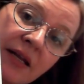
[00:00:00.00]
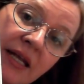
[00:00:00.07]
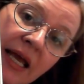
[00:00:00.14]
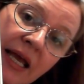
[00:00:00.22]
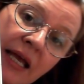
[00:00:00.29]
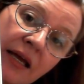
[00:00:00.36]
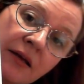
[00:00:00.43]
the
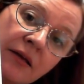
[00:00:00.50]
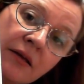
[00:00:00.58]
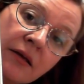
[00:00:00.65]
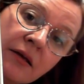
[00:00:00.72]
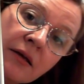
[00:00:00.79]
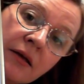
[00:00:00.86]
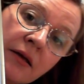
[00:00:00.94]
day.
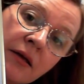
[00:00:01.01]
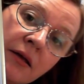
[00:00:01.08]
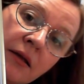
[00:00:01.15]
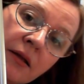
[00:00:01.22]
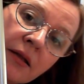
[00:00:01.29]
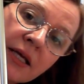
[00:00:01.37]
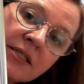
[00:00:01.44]

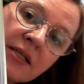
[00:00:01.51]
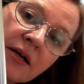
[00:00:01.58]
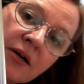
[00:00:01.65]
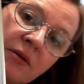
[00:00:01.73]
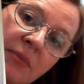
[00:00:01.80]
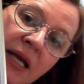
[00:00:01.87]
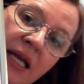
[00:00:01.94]
That's
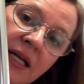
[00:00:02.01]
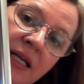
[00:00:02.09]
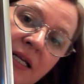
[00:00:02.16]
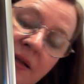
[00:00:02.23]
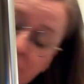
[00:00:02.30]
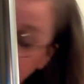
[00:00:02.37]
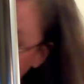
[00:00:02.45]
not going to make any
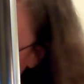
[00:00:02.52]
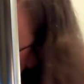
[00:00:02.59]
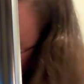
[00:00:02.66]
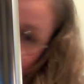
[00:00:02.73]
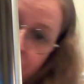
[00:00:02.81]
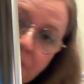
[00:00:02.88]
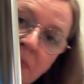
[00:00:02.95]

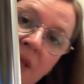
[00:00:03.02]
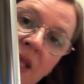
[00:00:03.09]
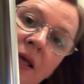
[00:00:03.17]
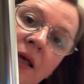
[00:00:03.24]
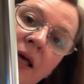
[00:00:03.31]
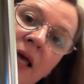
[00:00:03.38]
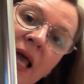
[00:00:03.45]
difference.
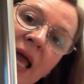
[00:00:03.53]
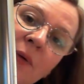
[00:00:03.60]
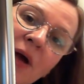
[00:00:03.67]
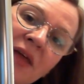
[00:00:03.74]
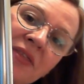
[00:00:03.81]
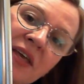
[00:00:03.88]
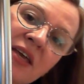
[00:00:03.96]

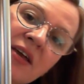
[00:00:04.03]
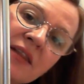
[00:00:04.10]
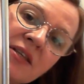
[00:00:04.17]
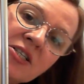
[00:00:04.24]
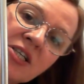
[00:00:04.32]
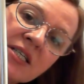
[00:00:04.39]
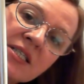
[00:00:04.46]
Anyway, I think you
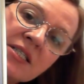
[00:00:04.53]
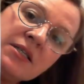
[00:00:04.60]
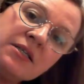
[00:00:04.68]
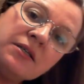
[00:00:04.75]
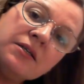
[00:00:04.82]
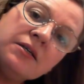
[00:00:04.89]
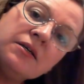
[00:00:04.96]
get the gist.